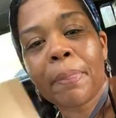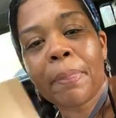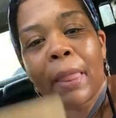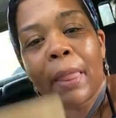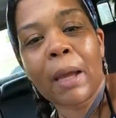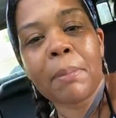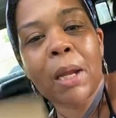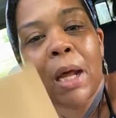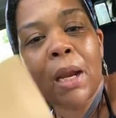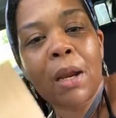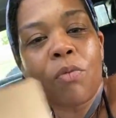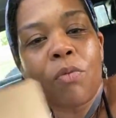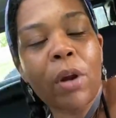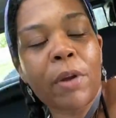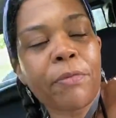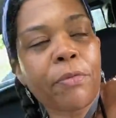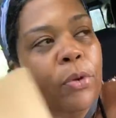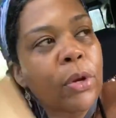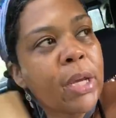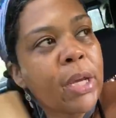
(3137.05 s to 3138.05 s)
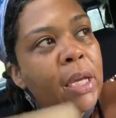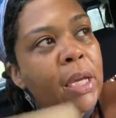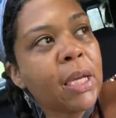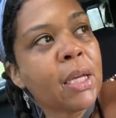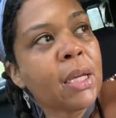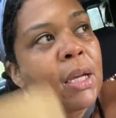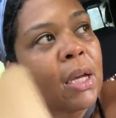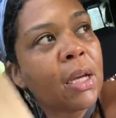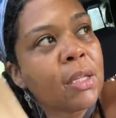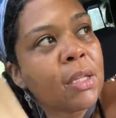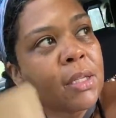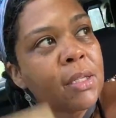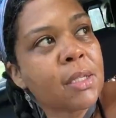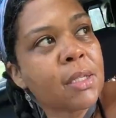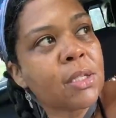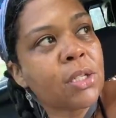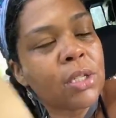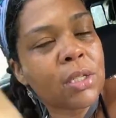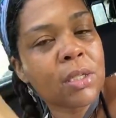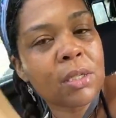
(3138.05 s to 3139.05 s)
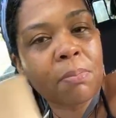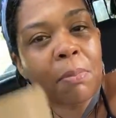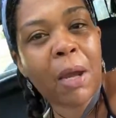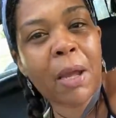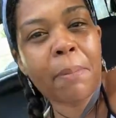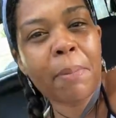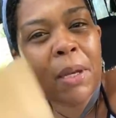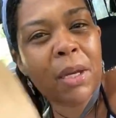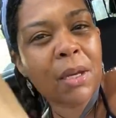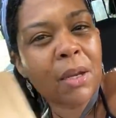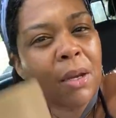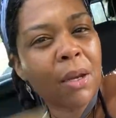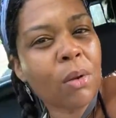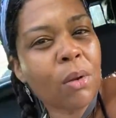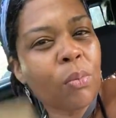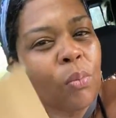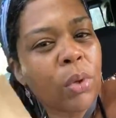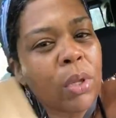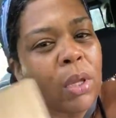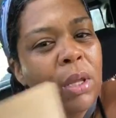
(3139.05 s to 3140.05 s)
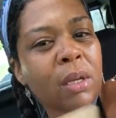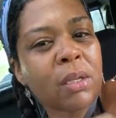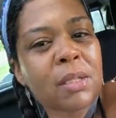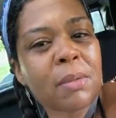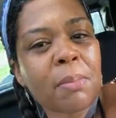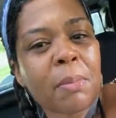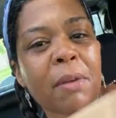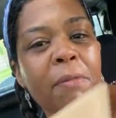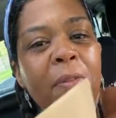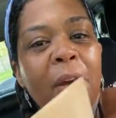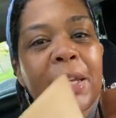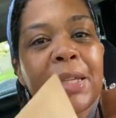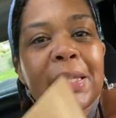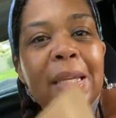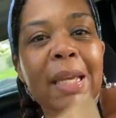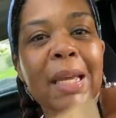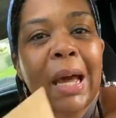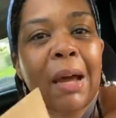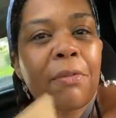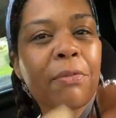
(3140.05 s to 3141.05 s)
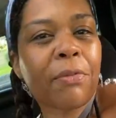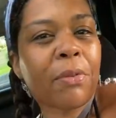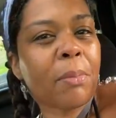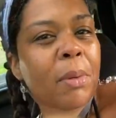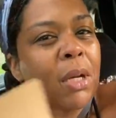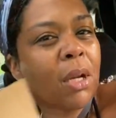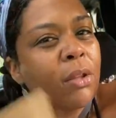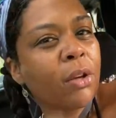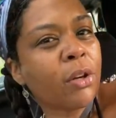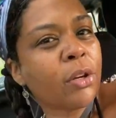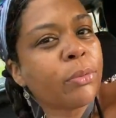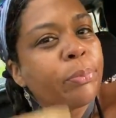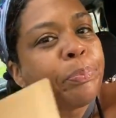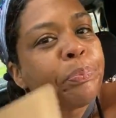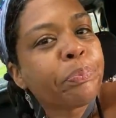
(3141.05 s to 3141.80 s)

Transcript: I'm not a referee. This is just my opinion and some advice I got from another,